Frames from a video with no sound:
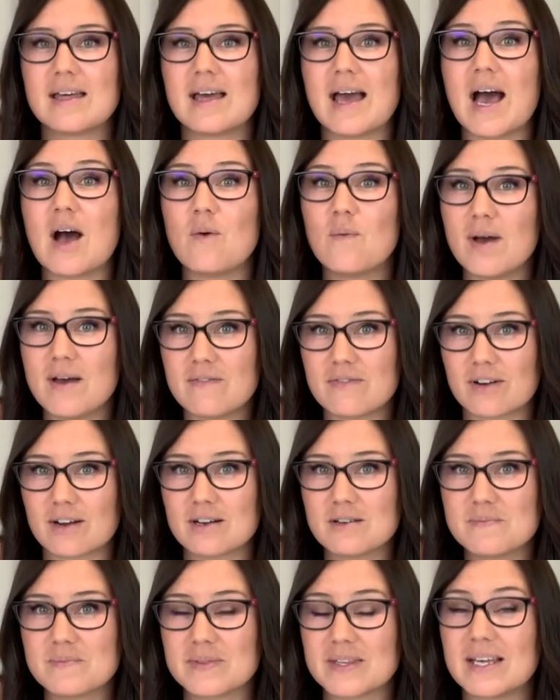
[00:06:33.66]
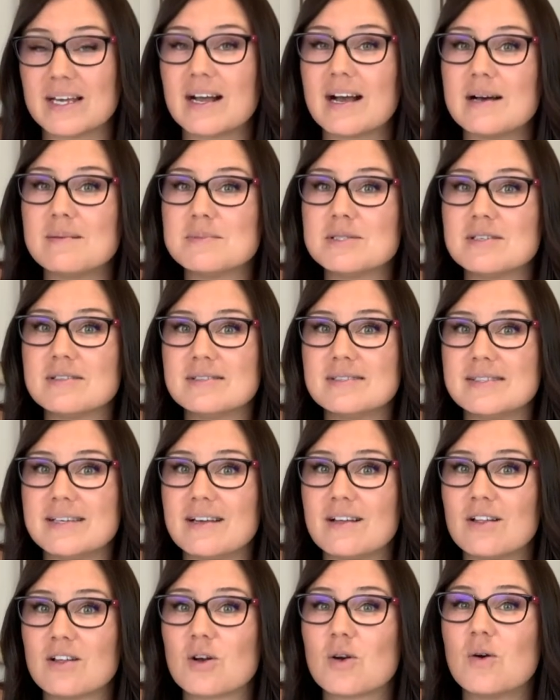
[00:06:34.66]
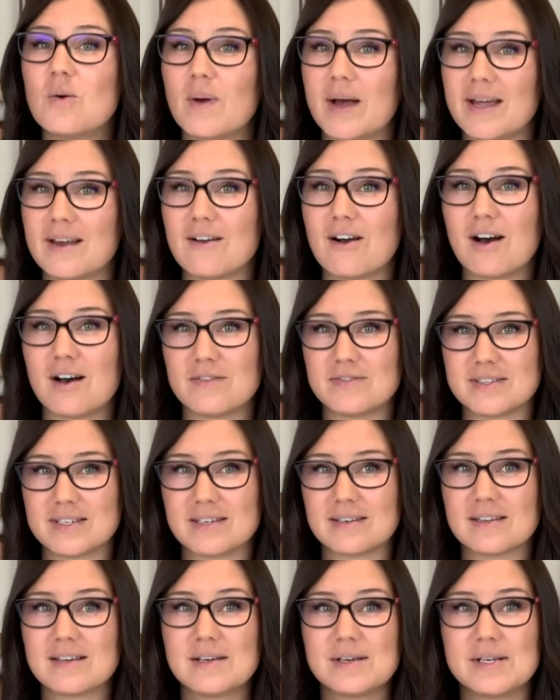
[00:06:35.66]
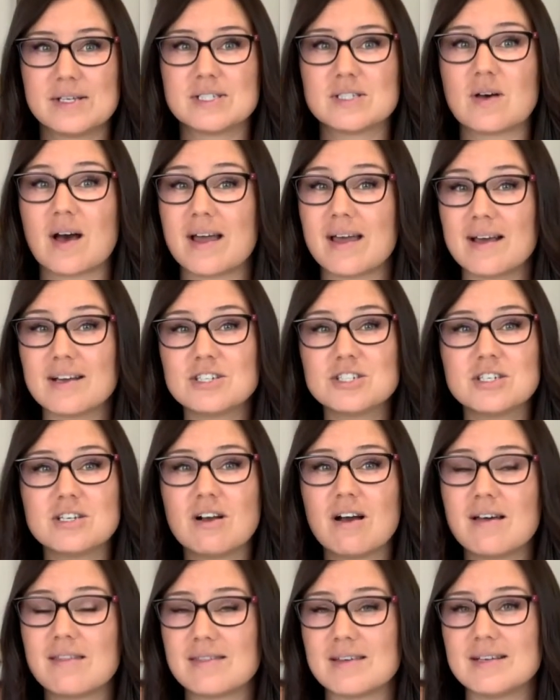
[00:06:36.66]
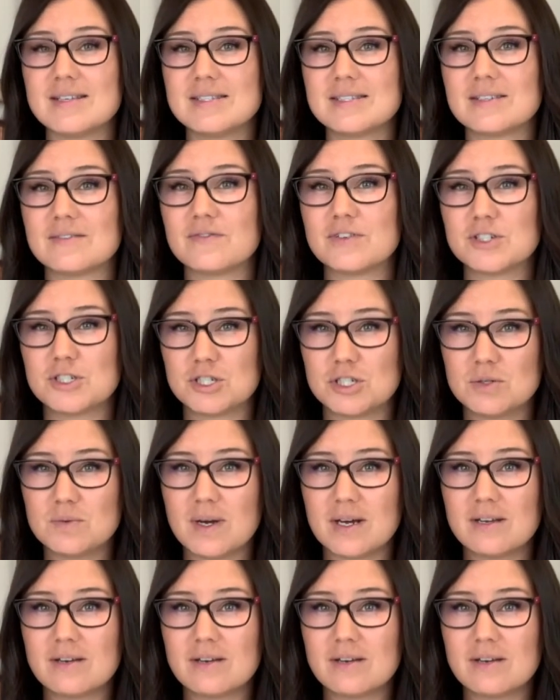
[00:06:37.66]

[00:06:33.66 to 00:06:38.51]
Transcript: However, it comes on sale quite often. So I actually got this for $279.99.